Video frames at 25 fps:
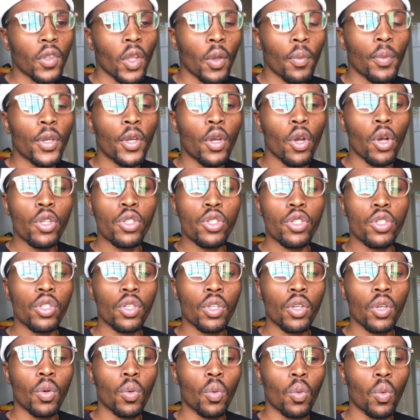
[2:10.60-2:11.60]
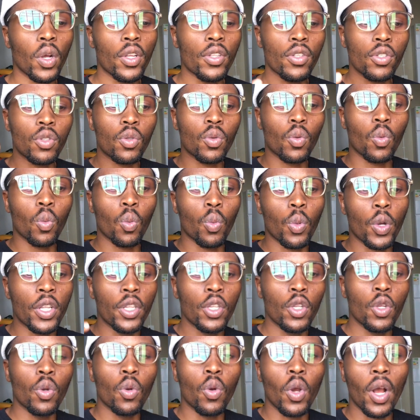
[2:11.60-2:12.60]
because when when
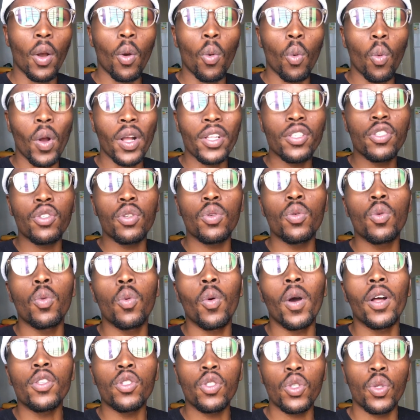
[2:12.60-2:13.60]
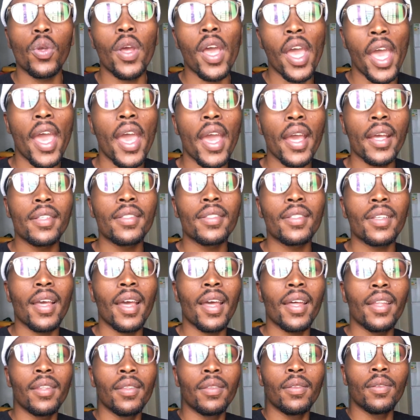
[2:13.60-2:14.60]
you once you want to act
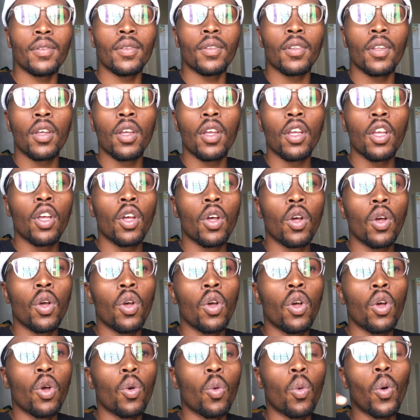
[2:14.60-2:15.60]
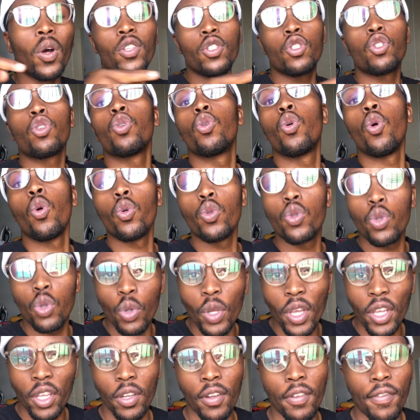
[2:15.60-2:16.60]
and want to go to
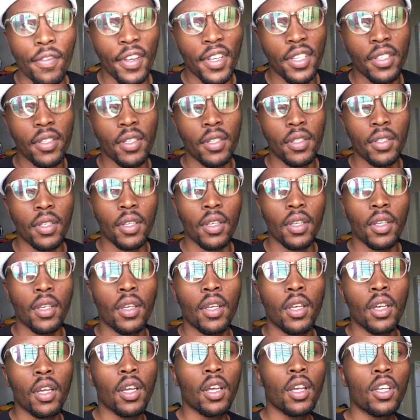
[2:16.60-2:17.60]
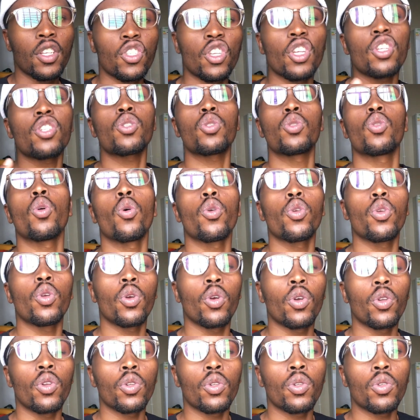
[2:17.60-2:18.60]
a university, just know you
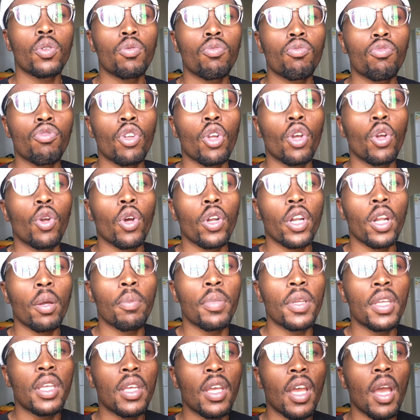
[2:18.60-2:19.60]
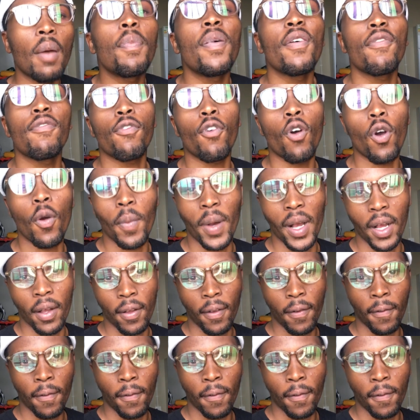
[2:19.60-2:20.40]
you're gonna be a performer.